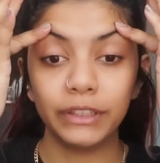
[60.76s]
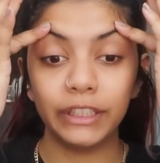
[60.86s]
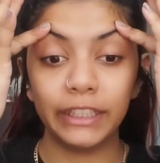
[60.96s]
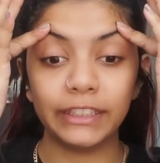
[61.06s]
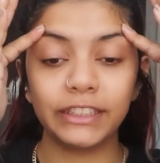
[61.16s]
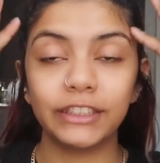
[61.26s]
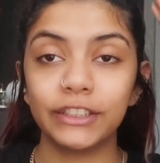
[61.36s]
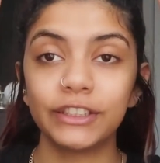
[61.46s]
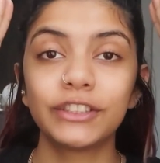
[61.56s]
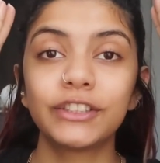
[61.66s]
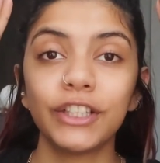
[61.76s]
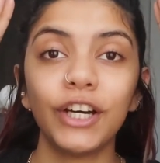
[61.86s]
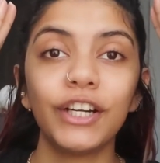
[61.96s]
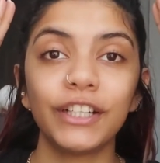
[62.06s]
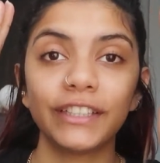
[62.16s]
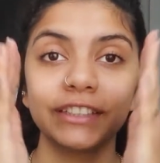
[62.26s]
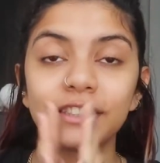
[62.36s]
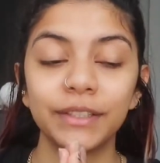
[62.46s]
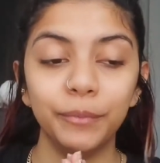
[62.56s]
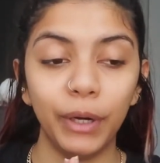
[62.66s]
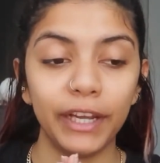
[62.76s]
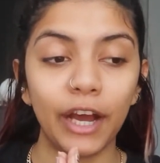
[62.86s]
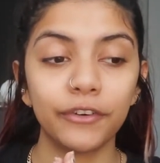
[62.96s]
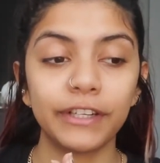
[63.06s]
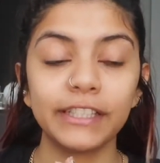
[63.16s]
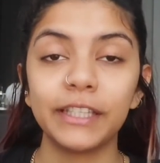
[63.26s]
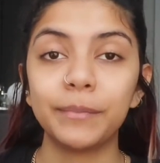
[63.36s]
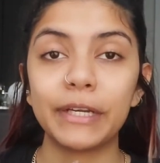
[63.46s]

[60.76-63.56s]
gonna start by, I already did my